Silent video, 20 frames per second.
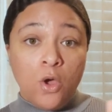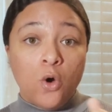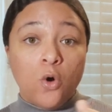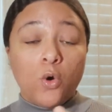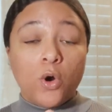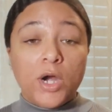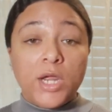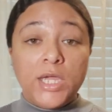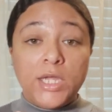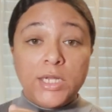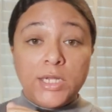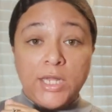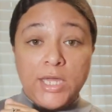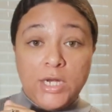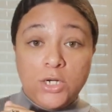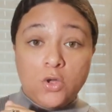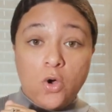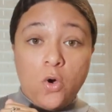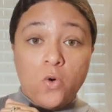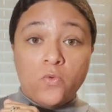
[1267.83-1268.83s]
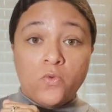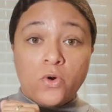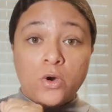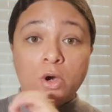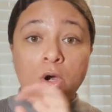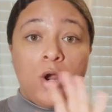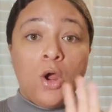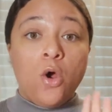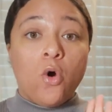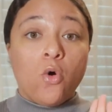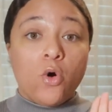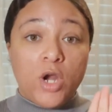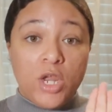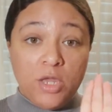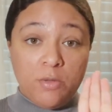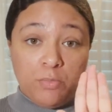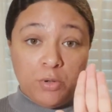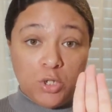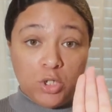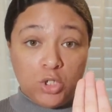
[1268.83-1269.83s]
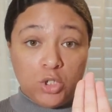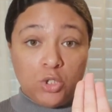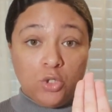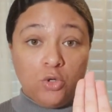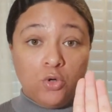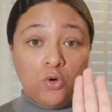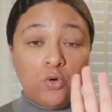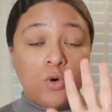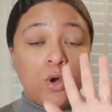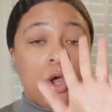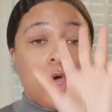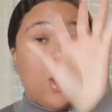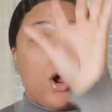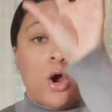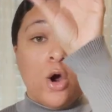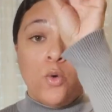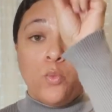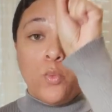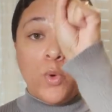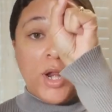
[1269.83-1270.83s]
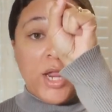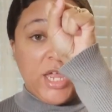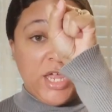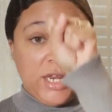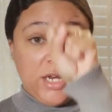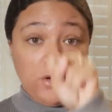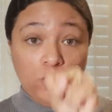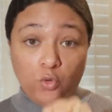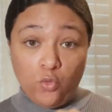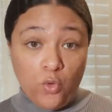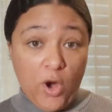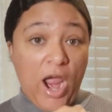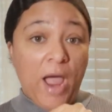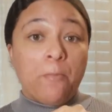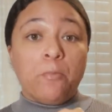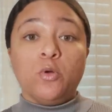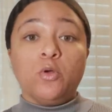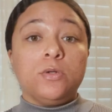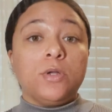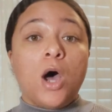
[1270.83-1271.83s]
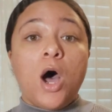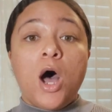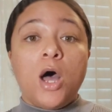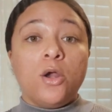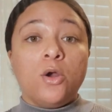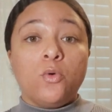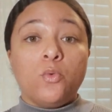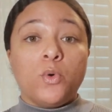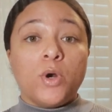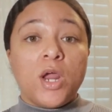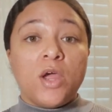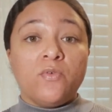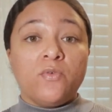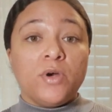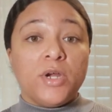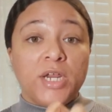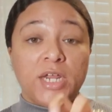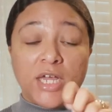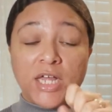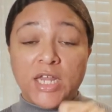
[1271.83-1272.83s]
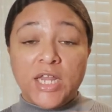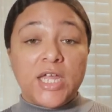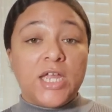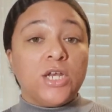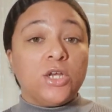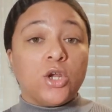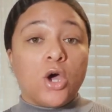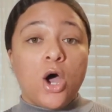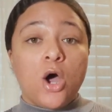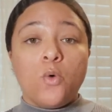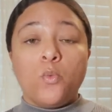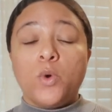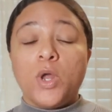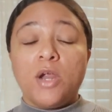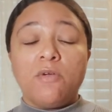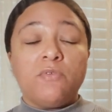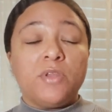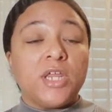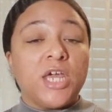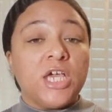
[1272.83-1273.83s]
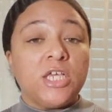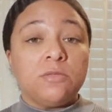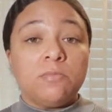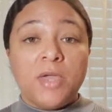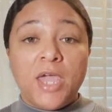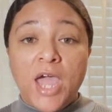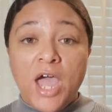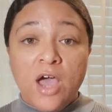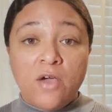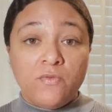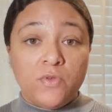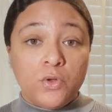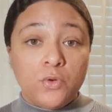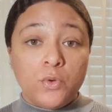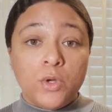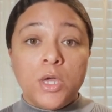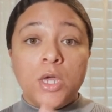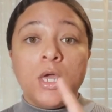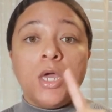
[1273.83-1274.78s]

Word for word: or he leaned over or he pushed through or what he grappled on or whatever and cleaned on whatever the case may have you